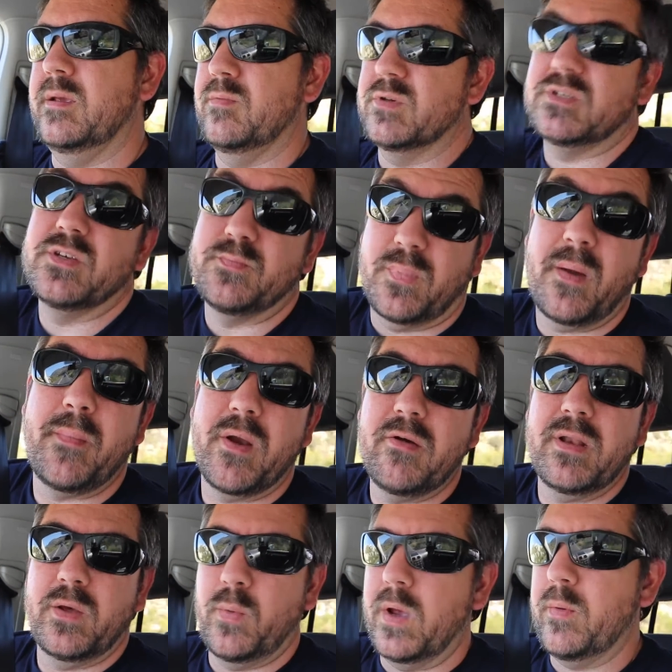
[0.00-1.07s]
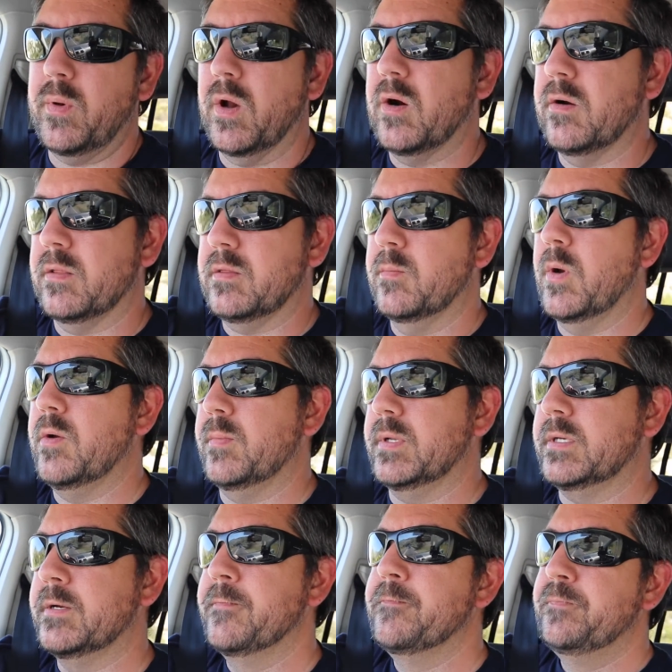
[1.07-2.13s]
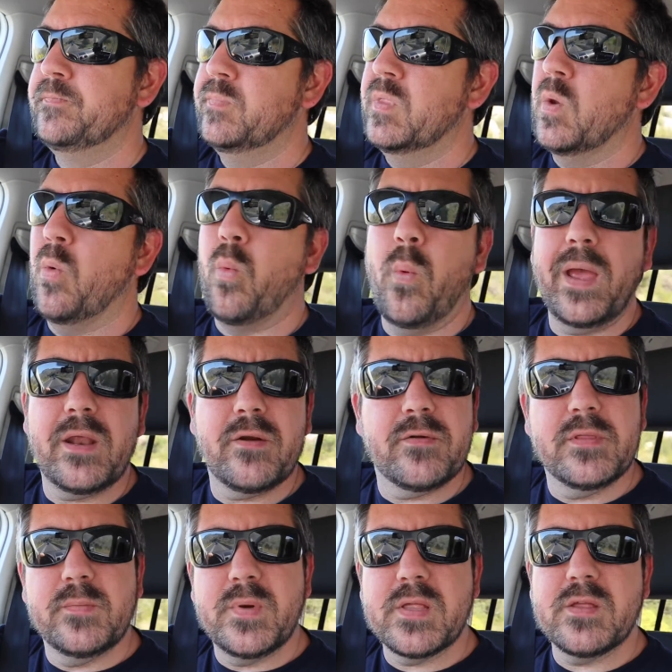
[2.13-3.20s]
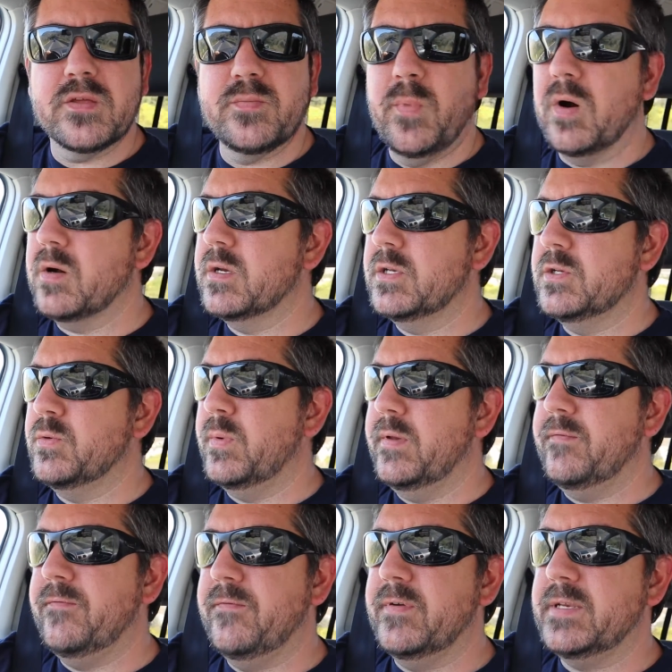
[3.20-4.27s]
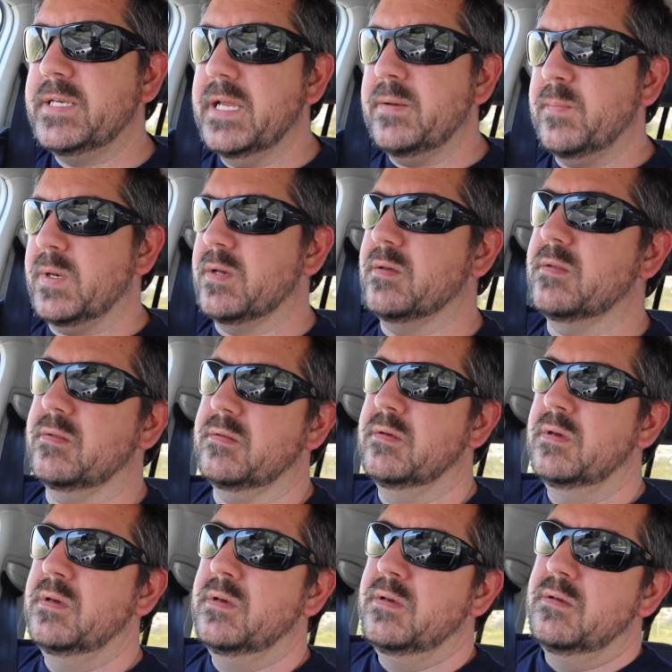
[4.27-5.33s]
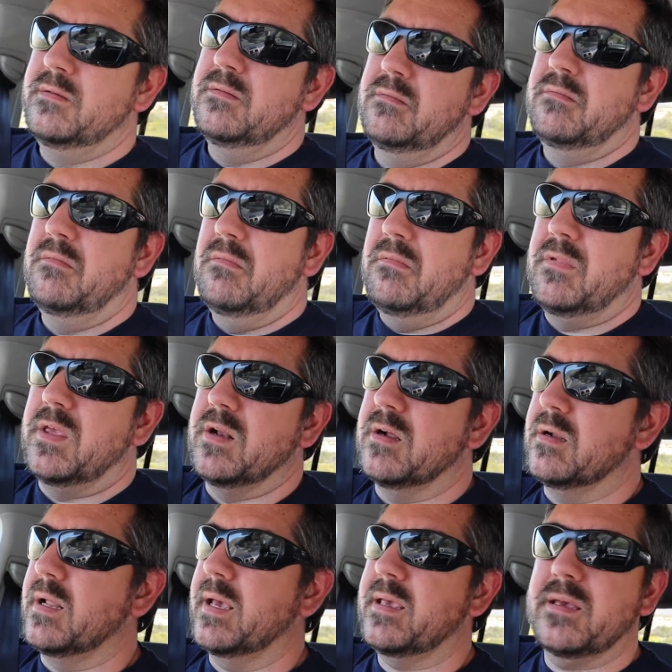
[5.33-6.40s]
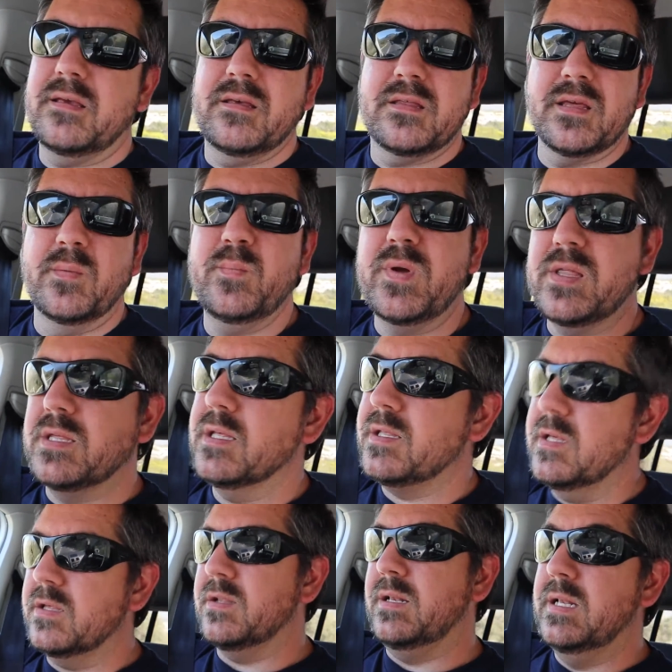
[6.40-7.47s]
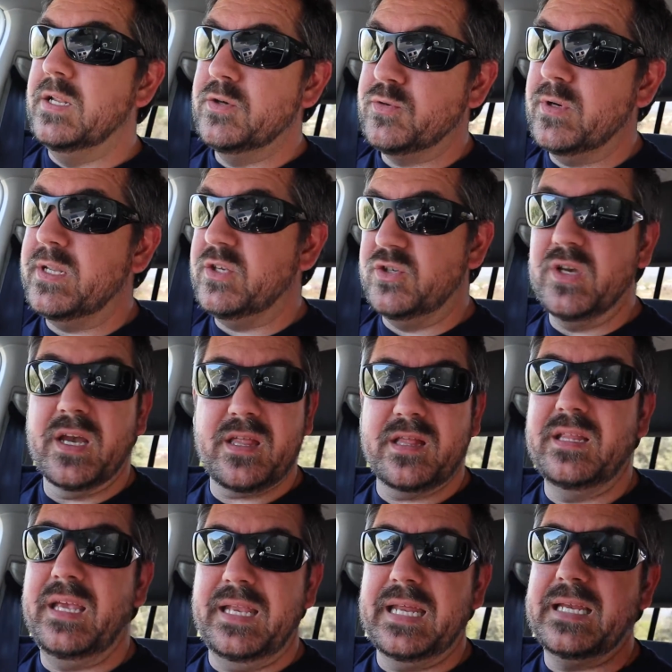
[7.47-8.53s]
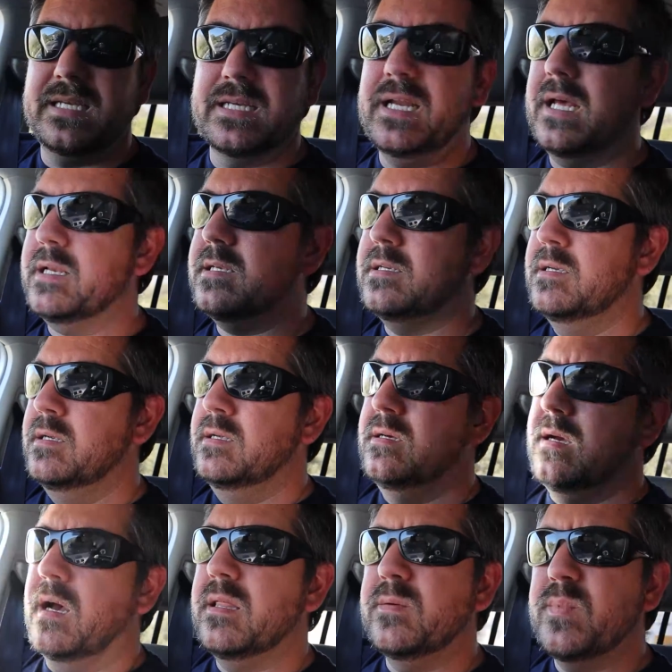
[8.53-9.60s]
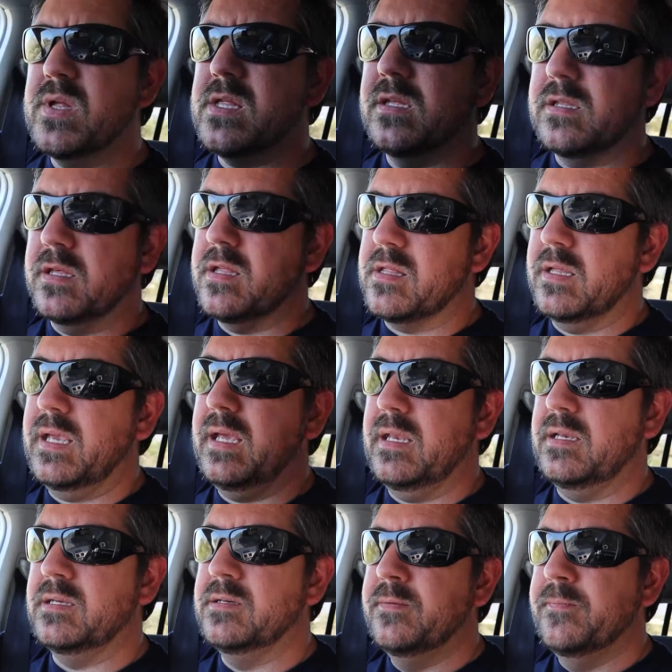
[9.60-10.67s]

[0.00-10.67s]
Which is primarily where we are at the moment. Where in the business market do we fit in? Because, you know, like, some businesses literally just need internet. Other businesses need